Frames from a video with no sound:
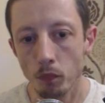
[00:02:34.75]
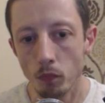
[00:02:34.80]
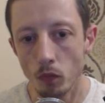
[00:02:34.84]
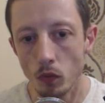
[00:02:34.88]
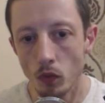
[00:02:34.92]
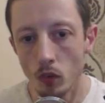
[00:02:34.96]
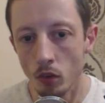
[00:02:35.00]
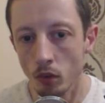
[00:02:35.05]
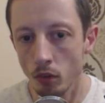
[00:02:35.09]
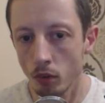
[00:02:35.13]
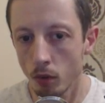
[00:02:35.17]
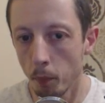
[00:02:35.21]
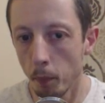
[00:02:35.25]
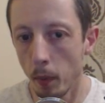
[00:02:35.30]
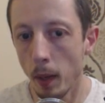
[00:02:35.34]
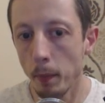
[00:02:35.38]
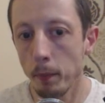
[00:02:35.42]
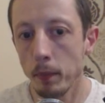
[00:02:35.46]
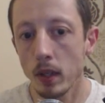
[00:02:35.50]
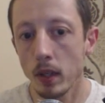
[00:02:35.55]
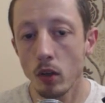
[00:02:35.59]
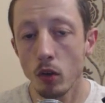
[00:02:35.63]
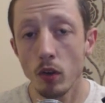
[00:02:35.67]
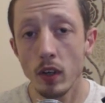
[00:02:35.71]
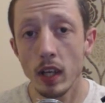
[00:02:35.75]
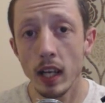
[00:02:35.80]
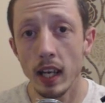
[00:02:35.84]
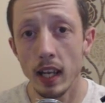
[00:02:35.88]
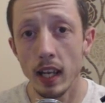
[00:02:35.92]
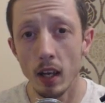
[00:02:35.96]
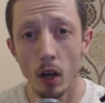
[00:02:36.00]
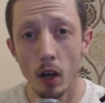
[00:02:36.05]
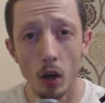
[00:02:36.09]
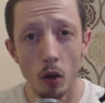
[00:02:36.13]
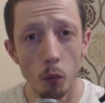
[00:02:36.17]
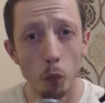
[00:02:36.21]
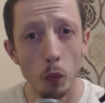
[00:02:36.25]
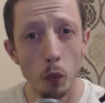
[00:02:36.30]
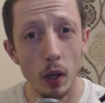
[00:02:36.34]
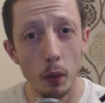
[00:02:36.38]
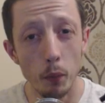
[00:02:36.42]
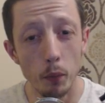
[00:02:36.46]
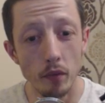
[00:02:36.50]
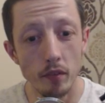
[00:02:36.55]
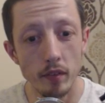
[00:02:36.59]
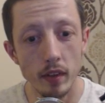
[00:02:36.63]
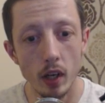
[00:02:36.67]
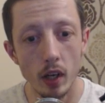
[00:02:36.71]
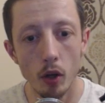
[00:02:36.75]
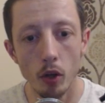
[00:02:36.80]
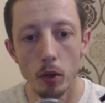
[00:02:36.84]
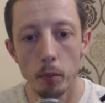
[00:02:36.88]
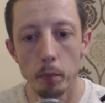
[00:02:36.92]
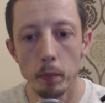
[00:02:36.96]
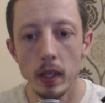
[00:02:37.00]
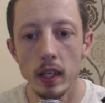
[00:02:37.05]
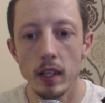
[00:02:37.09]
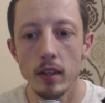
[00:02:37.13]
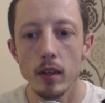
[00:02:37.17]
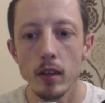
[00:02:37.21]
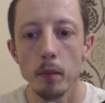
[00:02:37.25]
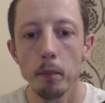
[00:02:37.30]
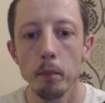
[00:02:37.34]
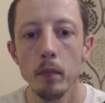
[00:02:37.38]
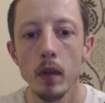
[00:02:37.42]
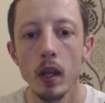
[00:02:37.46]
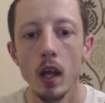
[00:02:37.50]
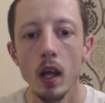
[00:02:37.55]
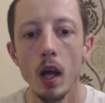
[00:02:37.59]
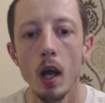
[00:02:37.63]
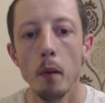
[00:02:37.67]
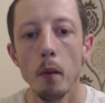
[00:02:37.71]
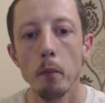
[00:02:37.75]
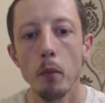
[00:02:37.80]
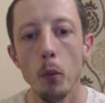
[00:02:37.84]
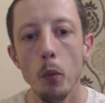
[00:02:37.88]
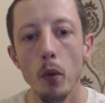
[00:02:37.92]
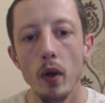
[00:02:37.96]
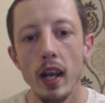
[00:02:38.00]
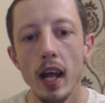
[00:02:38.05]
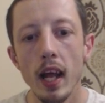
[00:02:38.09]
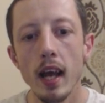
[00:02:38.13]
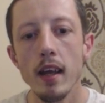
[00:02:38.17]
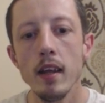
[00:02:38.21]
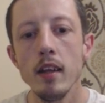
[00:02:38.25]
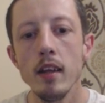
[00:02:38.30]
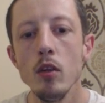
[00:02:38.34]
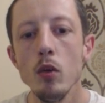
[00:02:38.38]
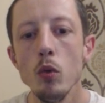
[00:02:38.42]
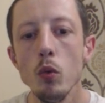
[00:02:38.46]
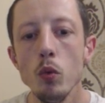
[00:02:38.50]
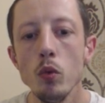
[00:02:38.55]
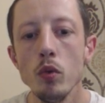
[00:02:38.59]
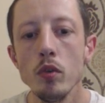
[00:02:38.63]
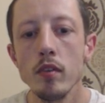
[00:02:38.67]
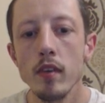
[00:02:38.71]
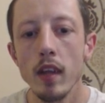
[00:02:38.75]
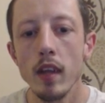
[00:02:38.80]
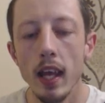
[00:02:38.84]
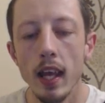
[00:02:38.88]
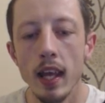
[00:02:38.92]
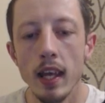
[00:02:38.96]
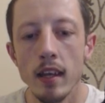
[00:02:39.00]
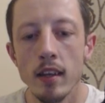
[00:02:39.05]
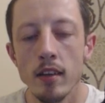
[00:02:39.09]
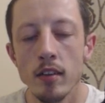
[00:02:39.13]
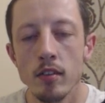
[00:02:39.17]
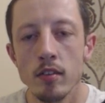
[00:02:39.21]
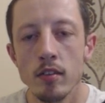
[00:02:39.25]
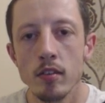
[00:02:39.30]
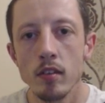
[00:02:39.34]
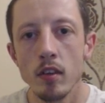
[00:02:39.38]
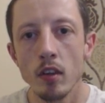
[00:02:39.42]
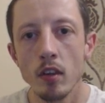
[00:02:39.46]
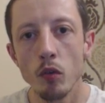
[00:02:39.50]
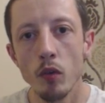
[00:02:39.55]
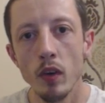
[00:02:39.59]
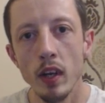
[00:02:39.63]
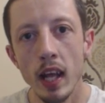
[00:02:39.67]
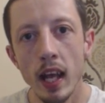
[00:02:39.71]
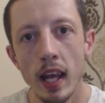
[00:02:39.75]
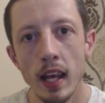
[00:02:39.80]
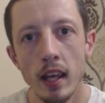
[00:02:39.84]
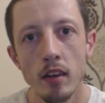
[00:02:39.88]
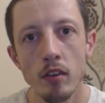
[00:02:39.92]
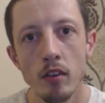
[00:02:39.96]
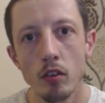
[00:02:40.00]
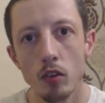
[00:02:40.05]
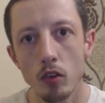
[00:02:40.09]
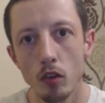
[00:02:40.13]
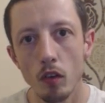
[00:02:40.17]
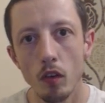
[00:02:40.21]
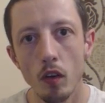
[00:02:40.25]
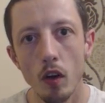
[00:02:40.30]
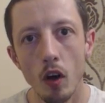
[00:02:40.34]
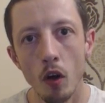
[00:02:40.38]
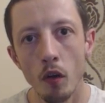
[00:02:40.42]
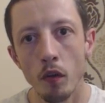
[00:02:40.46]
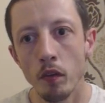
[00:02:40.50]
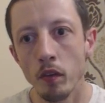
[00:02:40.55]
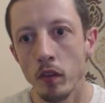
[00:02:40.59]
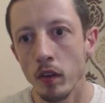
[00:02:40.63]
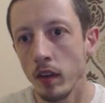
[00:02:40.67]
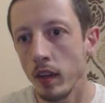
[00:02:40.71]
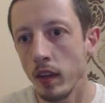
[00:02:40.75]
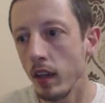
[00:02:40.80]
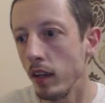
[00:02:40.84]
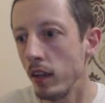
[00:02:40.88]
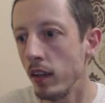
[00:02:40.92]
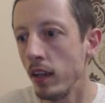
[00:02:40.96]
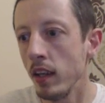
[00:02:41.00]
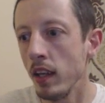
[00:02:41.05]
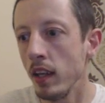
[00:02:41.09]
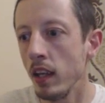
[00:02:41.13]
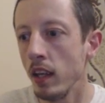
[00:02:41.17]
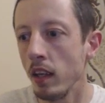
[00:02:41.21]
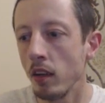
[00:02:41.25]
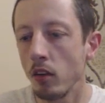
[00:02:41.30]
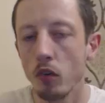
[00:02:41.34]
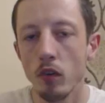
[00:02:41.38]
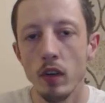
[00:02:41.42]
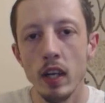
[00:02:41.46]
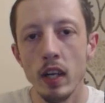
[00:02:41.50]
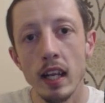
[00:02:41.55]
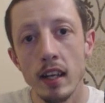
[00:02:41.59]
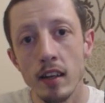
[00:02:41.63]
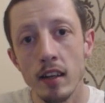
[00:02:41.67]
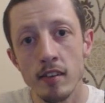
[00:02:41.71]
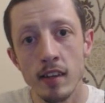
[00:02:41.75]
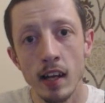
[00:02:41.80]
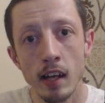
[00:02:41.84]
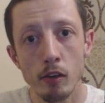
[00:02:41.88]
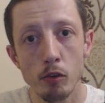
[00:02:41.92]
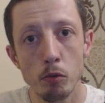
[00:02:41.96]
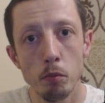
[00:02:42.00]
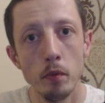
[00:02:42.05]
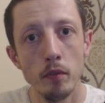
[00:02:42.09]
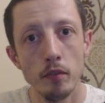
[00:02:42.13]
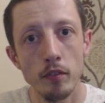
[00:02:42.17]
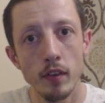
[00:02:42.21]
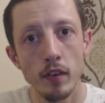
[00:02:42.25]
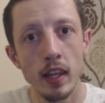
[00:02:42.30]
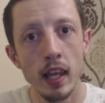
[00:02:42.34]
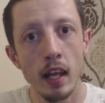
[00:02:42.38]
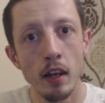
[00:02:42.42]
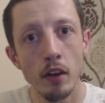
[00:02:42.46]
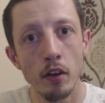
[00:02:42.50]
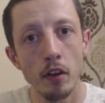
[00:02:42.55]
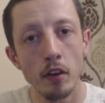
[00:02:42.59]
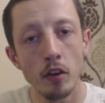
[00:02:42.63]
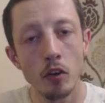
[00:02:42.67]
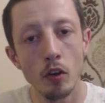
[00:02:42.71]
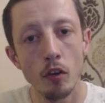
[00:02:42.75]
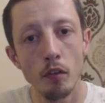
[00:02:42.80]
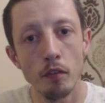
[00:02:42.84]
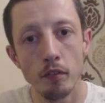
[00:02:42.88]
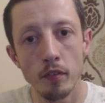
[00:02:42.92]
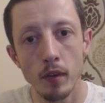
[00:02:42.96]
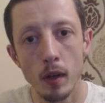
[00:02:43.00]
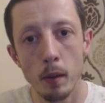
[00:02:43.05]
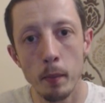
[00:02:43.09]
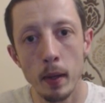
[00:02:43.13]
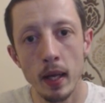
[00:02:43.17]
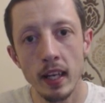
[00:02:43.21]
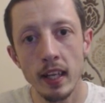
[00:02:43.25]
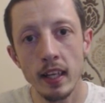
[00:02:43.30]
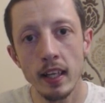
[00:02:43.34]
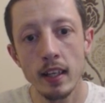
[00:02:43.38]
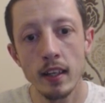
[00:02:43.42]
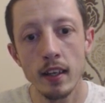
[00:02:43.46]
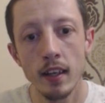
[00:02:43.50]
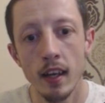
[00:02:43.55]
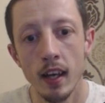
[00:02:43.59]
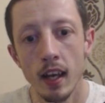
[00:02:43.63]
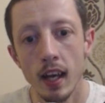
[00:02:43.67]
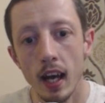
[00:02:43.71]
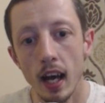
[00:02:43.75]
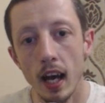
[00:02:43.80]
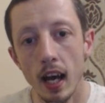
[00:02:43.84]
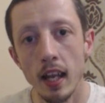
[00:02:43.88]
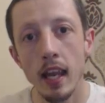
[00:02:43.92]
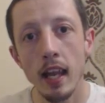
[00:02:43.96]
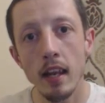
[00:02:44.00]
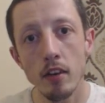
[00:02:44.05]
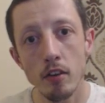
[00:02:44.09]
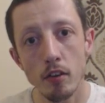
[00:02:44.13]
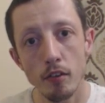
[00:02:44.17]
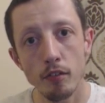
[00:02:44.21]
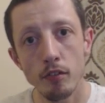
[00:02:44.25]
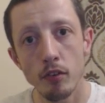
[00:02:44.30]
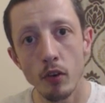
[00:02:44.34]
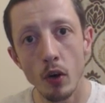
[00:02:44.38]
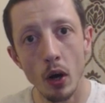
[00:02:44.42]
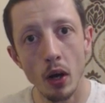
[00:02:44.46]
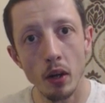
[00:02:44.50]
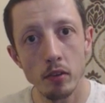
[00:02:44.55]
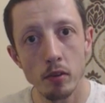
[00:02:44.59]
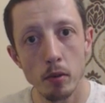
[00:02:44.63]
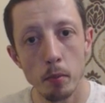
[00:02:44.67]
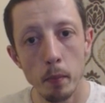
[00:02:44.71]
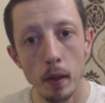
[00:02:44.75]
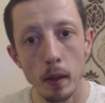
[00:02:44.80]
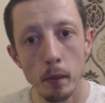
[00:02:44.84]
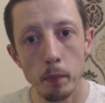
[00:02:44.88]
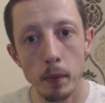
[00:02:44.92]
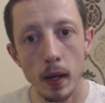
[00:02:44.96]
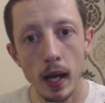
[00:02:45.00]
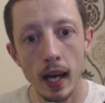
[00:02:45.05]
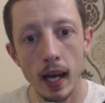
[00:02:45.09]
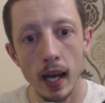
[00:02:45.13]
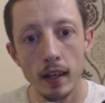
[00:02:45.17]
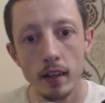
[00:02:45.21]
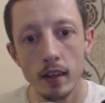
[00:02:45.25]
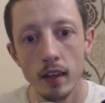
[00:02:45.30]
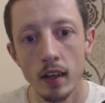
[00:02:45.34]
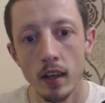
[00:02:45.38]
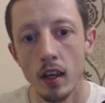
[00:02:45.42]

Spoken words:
So maybe you could get it away with it on the medium. But what I used is the grenade on the grenade attachment for the end of the gun for the medic, and then to throw out a med pack.